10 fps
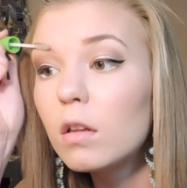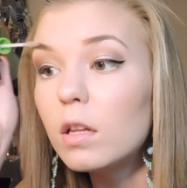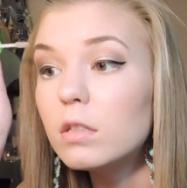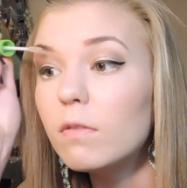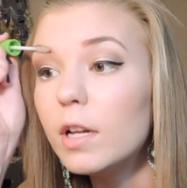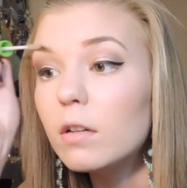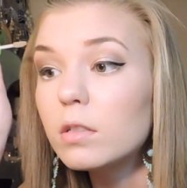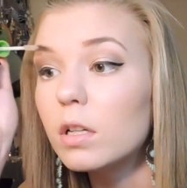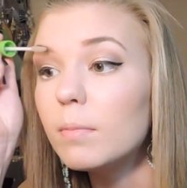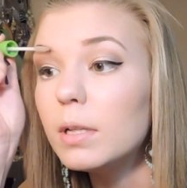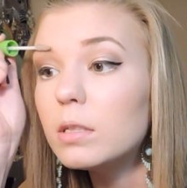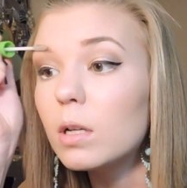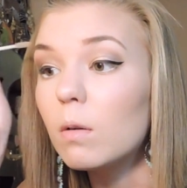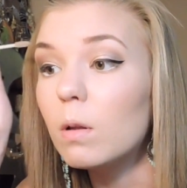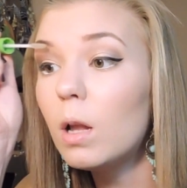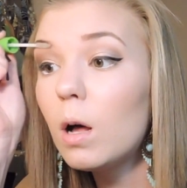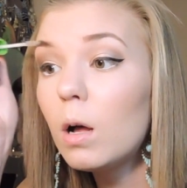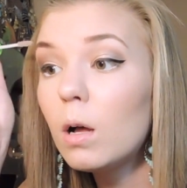This video is going to be so long.